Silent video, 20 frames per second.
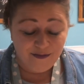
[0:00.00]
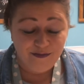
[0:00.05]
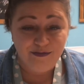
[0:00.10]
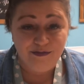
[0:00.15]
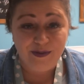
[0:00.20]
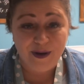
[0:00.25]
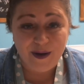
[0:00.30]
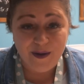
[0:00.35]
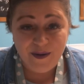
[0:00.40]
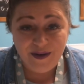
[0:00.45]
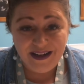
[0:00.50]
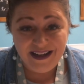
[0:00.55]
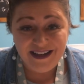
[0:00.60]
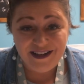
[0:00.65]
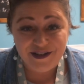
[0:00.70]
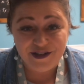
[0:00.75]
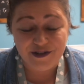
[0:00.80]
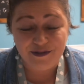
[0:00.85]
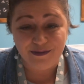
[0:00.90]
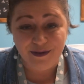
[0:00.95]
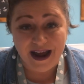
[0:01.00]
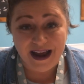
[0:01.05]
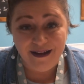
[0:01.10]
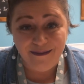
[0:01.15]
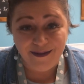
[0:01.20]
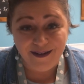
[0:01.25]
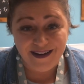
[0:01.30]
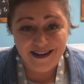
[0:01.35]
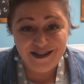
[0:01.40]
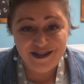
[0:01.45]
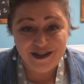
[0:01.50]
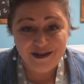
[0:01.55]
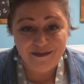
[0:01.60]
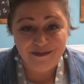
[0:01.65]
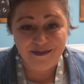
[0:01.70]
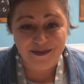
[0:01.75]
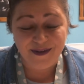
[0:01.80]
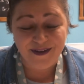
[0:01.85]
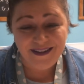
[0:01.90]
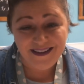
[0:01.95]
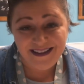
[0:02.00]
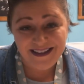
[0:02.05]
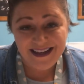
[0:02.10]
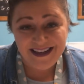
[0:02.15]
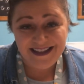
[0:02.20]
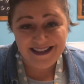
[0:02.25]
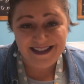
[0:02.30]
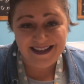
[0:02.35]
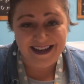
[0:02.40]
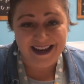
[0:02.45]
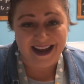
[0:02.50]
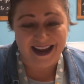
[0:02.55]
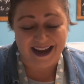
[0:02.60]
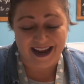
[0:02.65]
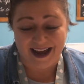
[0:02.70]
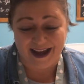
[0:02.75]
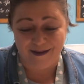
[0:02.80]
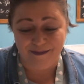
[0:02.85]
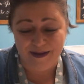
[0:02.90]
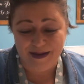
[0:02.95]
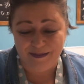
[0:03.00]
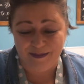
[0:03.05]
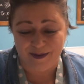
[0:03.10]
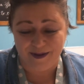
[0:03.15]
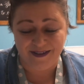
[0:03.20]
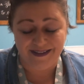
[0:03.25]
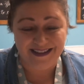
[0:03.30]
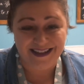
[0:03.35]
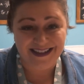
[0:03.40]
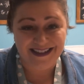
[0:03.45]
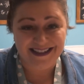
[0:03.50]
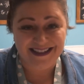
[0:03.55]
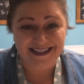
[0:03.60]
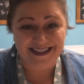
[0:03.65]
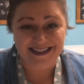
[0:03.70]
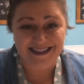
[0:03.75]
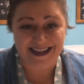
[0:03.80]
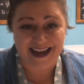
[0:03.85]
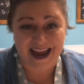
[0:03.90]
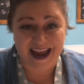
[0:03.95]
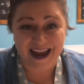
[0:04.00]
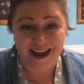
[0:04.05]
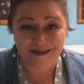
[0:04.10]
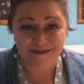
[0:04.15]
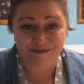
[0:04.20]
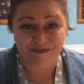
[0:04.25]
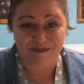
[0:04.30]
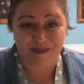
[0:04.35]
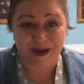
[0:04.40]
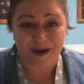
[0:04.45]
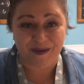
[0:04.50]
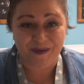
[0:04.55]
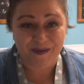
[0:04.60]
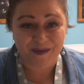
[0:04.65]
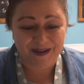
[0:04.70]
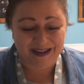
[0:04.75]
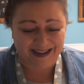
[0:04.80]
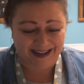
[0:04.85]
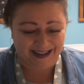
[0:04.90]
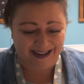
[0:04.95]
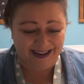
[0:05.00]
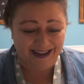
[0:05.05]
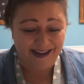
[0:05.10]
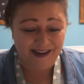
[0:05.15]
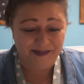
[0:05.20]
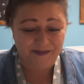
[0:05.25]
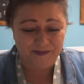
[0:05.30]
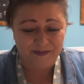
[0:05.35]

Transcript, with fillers: Bodie Schreiber, it's your birthday today. Happy birthday today, Bodie.